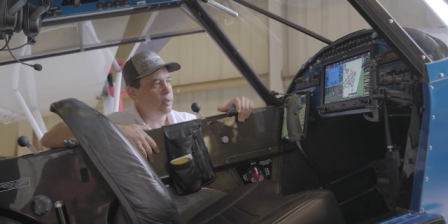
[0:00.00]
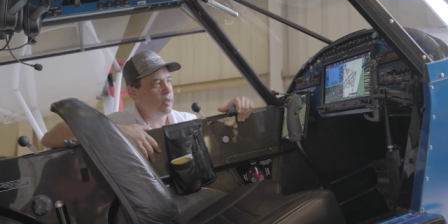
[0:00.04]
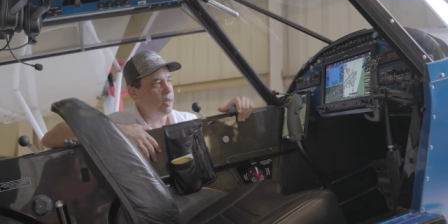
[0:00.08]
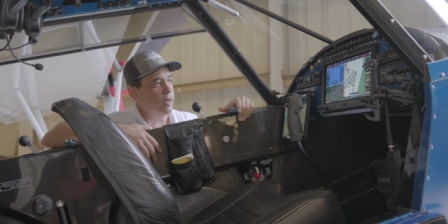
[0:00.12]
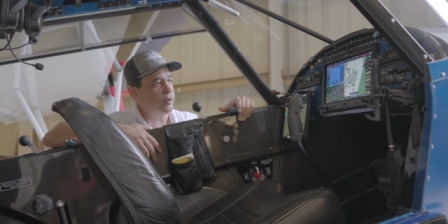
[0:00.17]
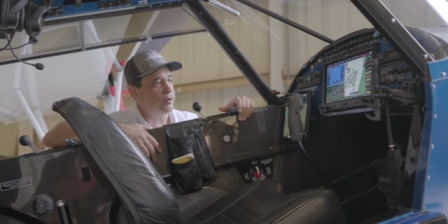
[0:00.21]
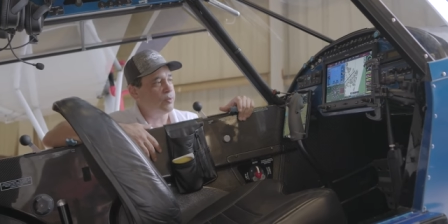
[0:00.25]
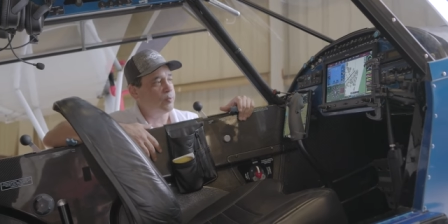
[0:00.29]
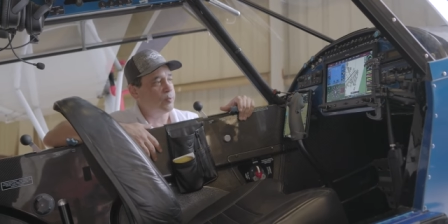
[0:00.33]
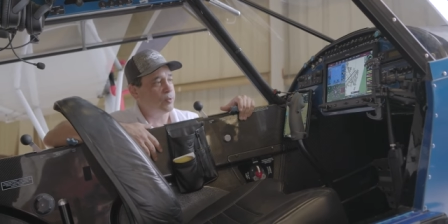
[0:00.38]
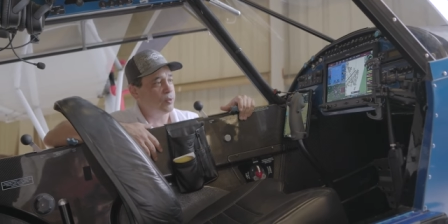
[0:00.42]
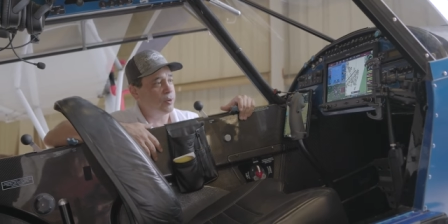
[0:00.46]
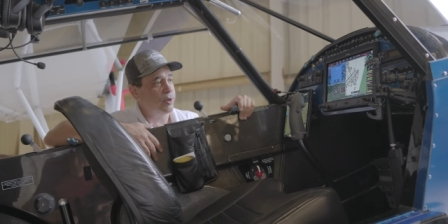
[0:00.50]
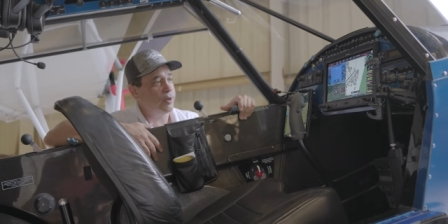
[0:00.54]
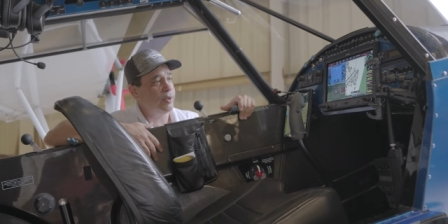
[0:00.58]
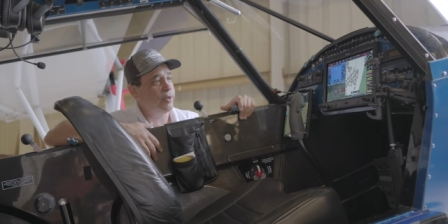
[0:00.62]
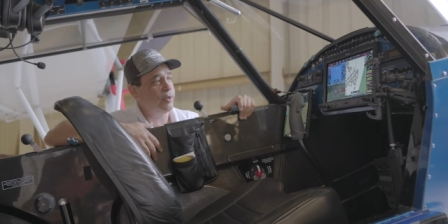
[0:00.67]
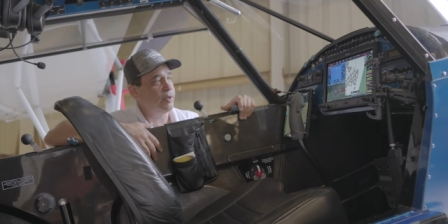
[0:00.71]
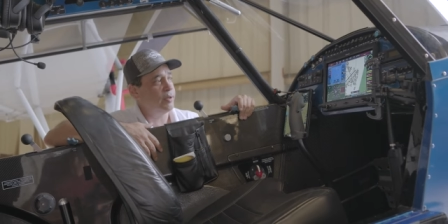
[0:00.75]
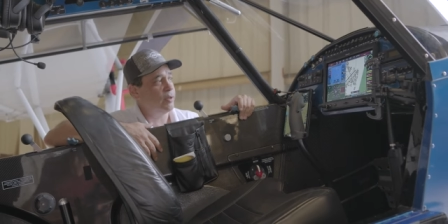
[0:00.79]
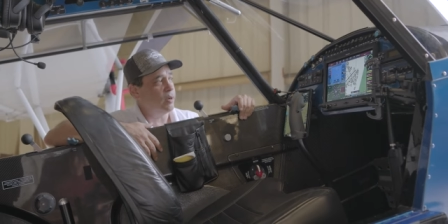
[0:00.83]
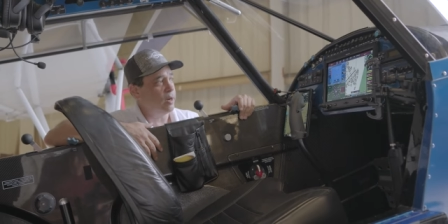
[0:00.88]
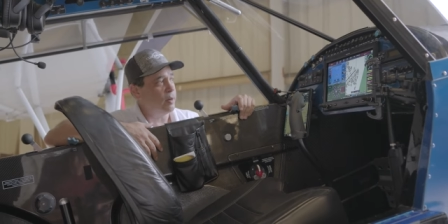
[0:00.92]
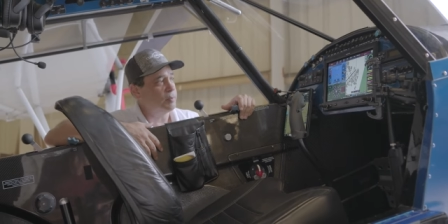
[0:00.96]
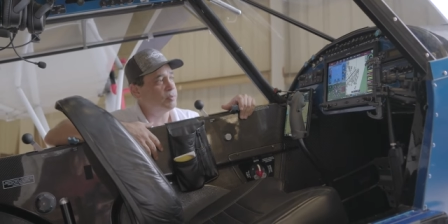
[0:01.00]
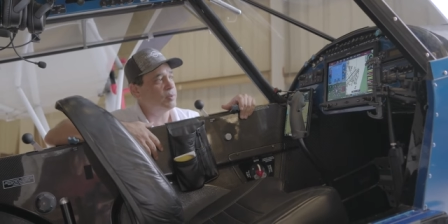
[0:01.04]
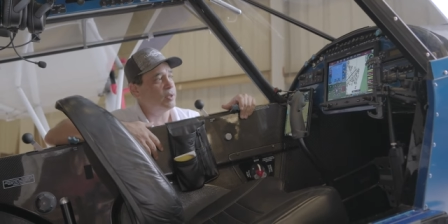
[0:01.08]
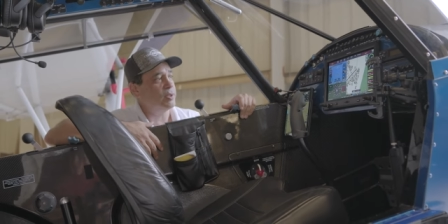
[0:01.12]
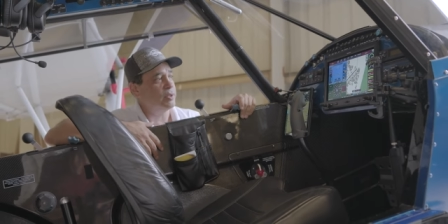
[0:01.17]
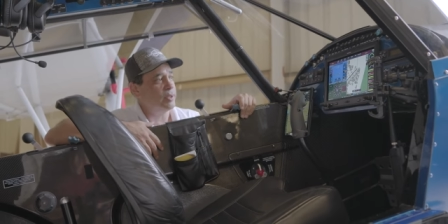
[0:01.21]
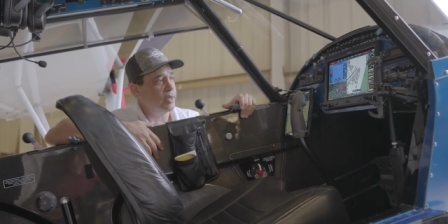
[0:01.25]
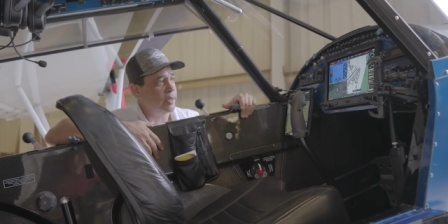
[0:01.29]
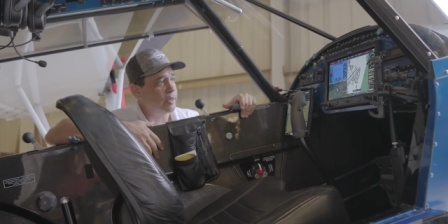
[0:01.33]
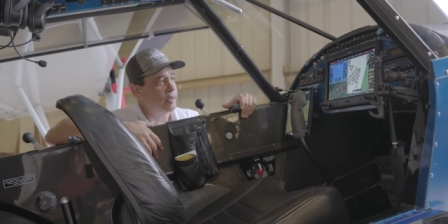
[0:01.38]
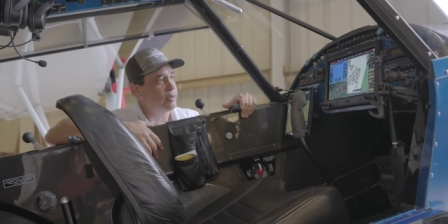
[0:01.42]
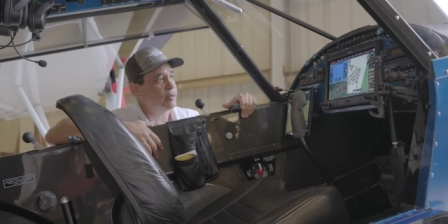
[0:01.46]
it's pretty up to
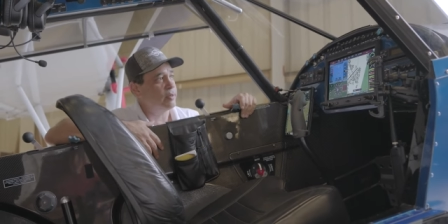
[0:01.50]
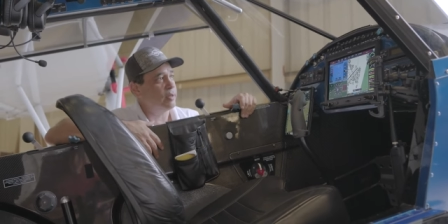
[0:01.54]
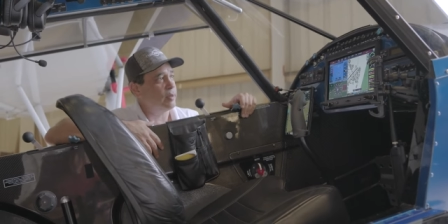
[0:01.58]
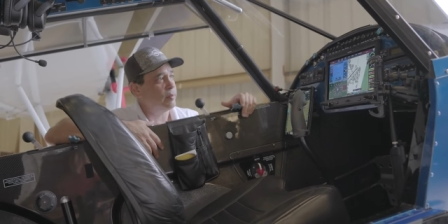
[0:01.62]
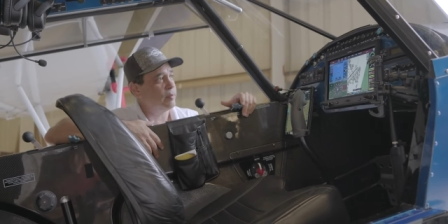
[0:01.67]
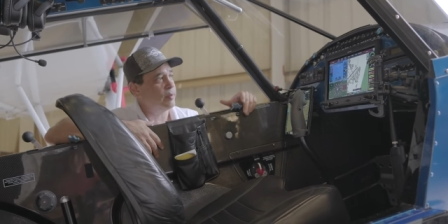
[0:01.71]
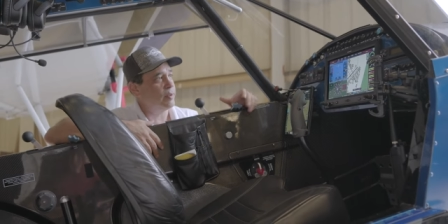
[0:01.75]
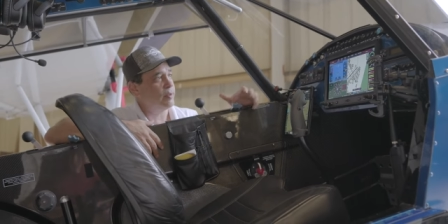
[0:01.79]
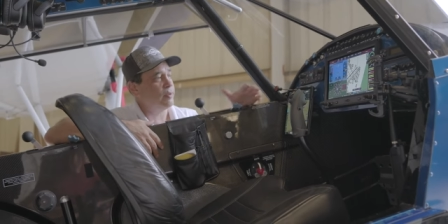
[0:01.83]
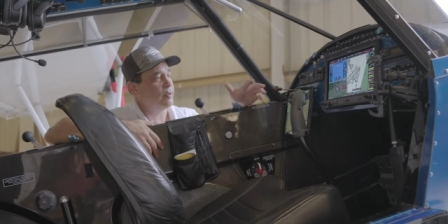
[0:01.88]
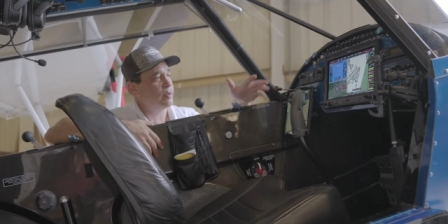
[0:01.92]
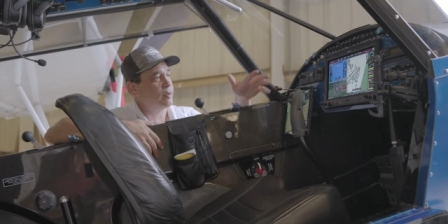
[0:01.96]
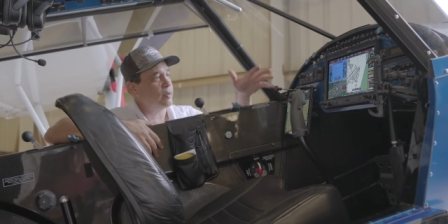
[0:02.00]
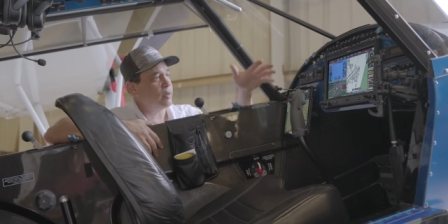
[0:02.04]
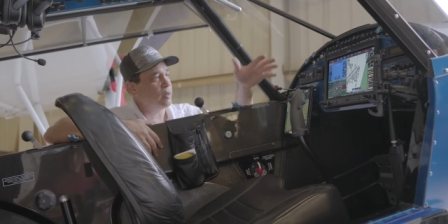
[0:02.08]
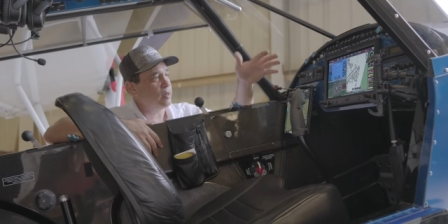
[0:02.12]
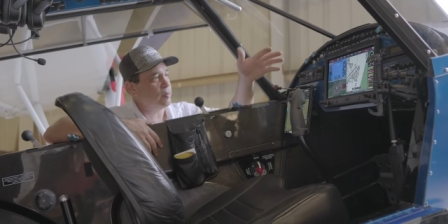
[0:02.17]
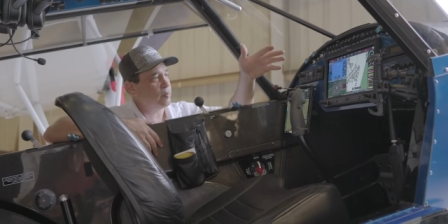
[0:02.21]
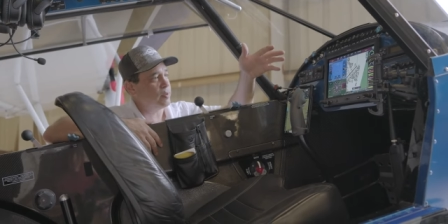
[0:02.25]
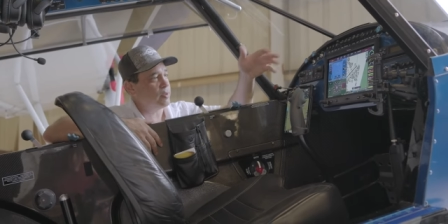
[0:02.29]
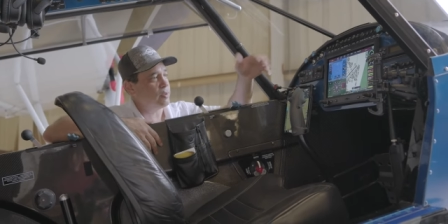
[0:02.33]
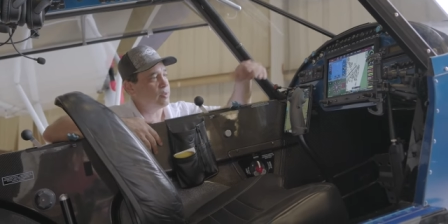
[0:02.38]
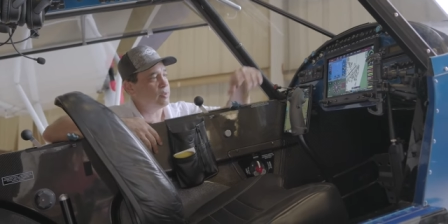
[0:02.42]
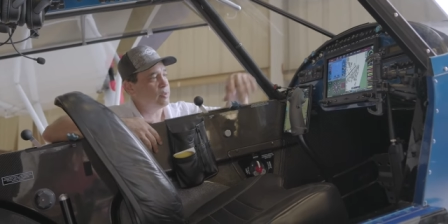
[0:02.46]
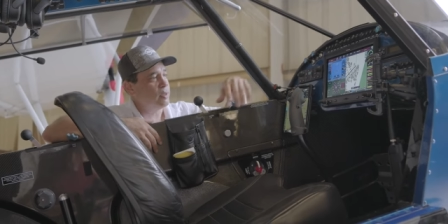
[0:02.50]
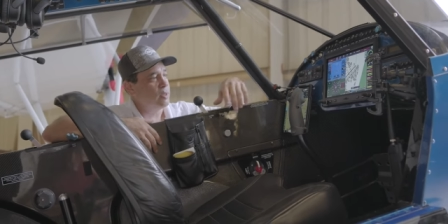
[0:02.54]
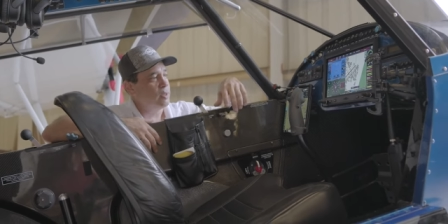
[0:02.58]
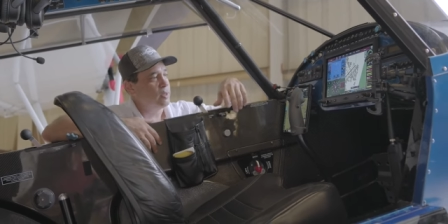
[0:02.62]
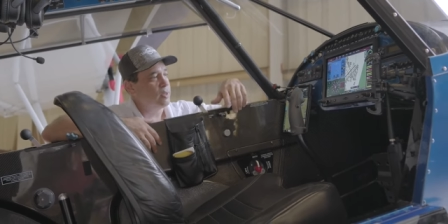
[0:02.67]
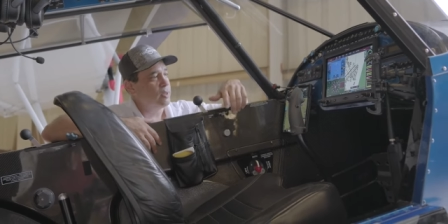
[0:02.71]
date. I mean, the Garmin